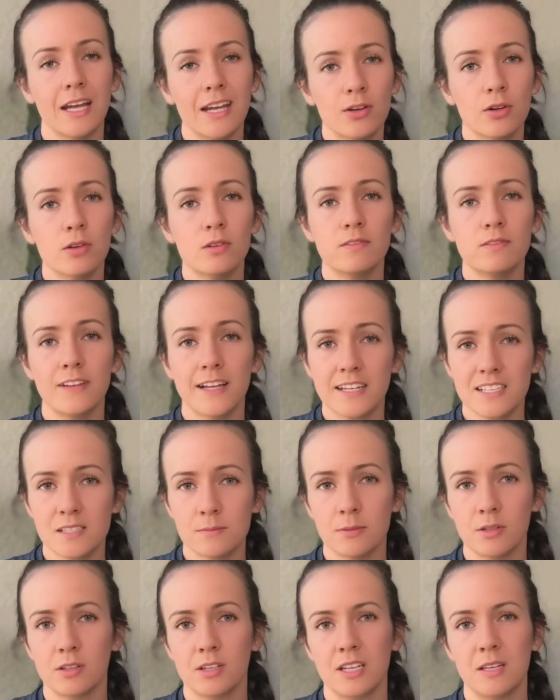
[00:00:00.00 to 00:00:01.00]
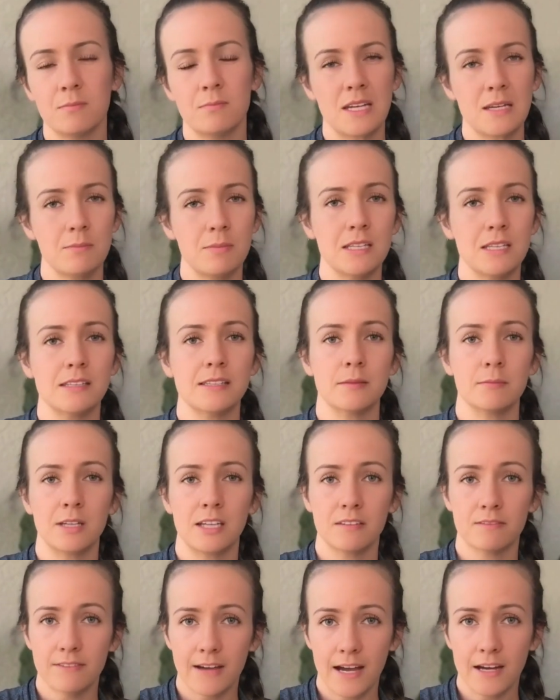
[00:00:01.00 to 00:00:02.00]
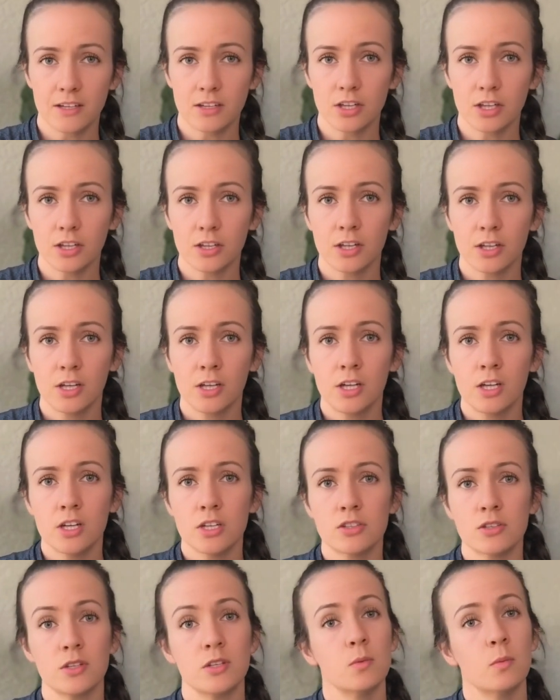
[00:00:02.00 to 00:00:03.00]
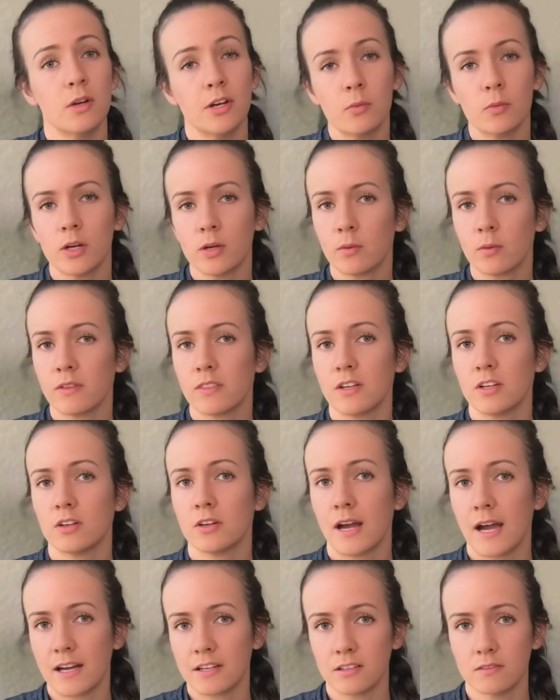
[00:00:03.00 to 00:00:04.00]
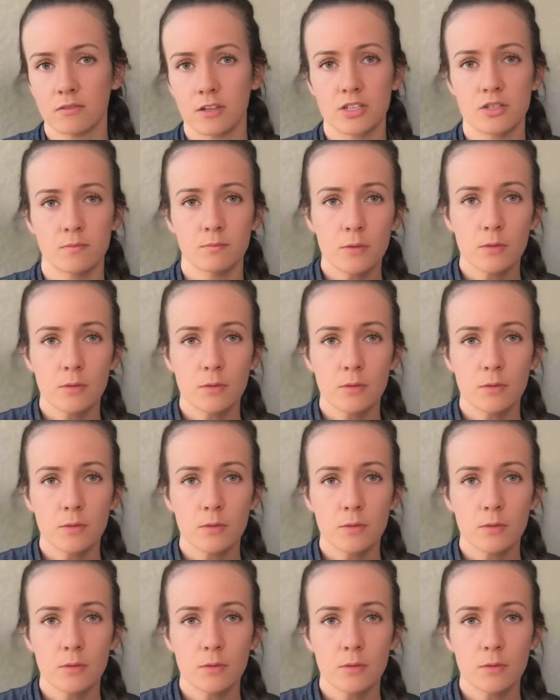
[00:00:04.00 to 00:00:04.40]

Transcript: ankle flexibility may be a limiting factor. So you want to work within your active range of